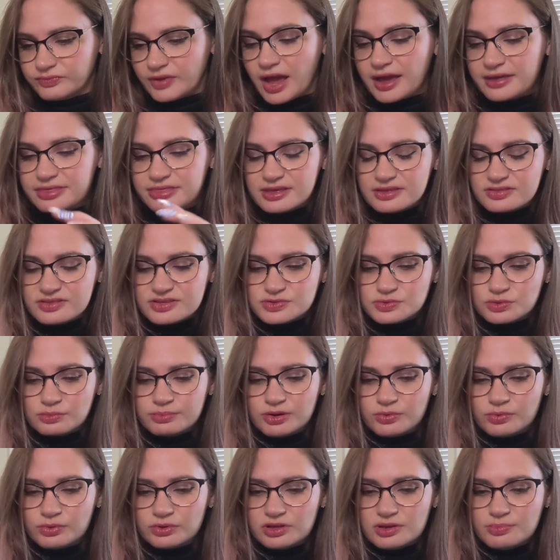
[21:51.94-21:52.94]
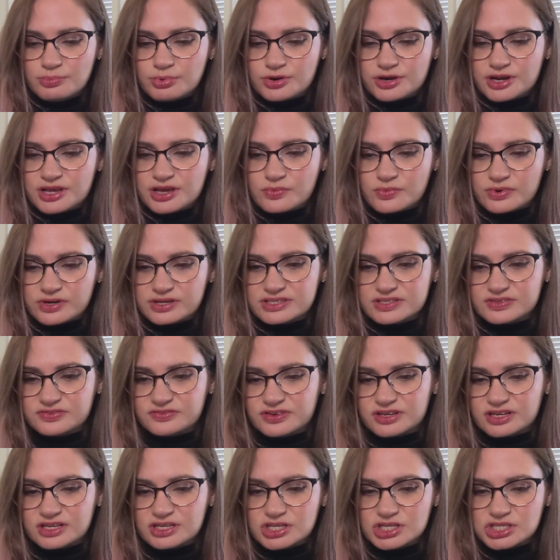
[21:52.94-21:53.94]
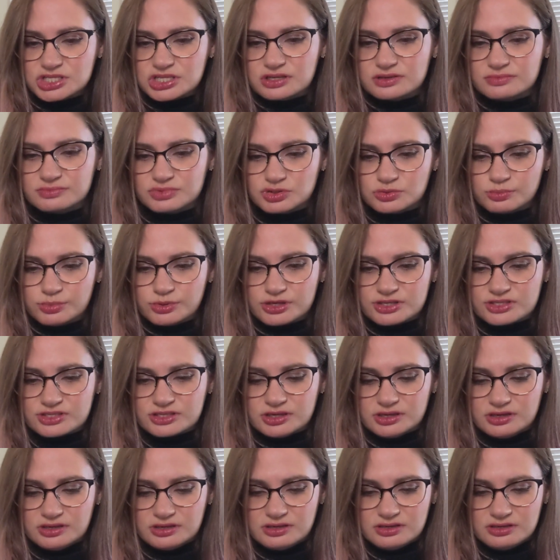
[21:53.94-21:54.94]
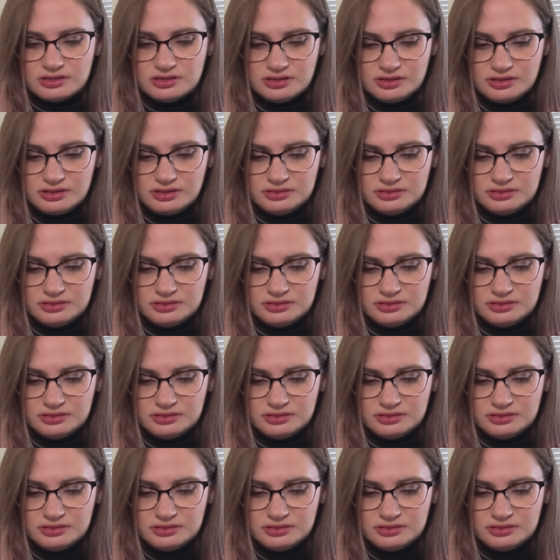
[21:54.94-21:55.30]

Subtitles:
I think this will be really pretty when it's finished. I'm super excited.